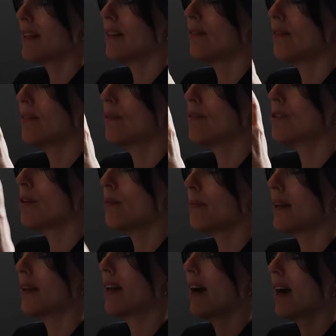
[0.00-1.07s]
And if
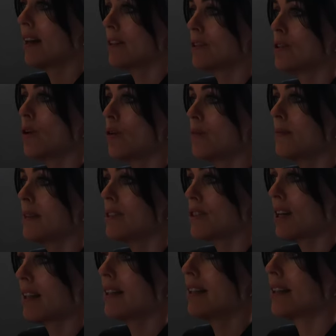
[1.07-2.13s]
somebody had told me
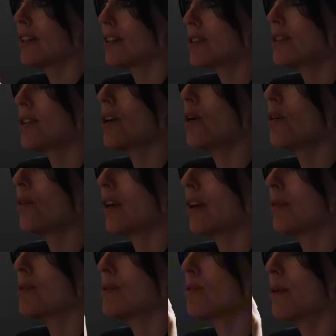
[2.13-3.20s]
20 years ago that
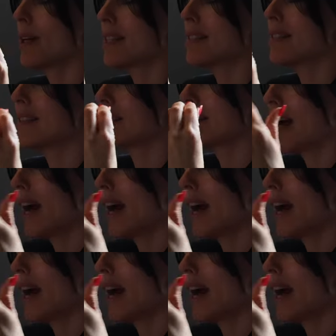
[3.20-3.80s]
I was wasting